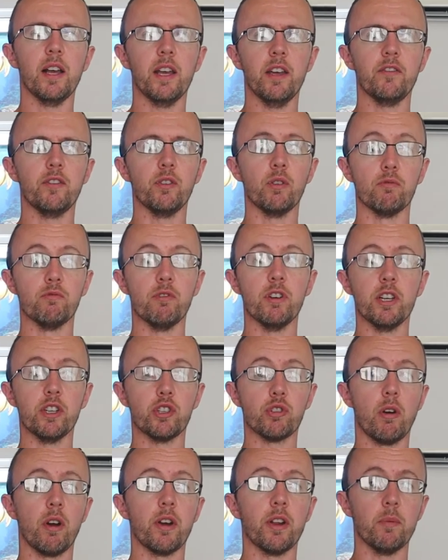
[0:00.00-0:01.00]
if you're really
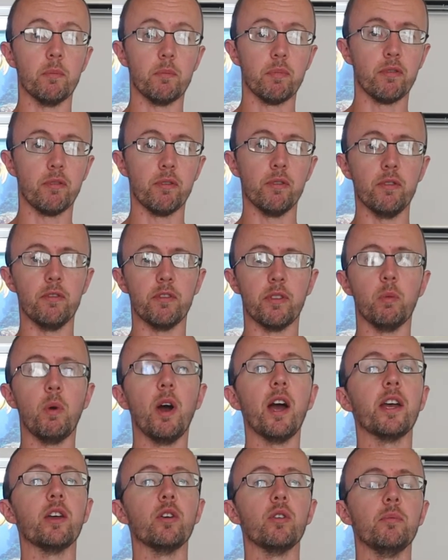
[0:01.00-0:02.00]
trying to improve the
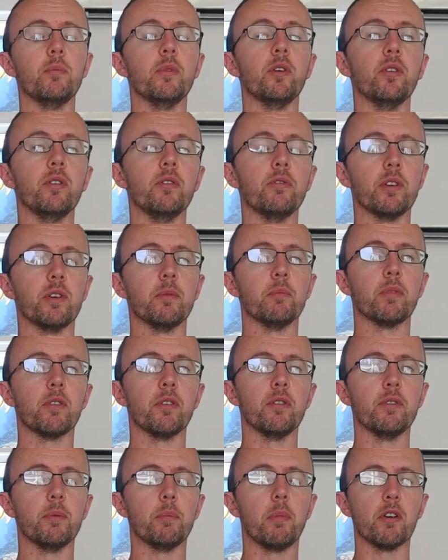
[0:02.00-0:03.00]
way you move and
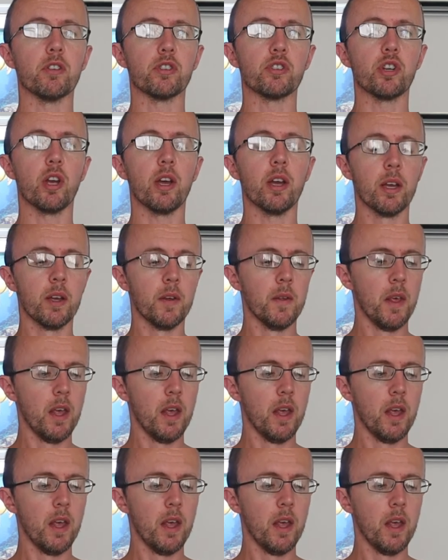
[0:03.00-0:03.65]
improve your posture.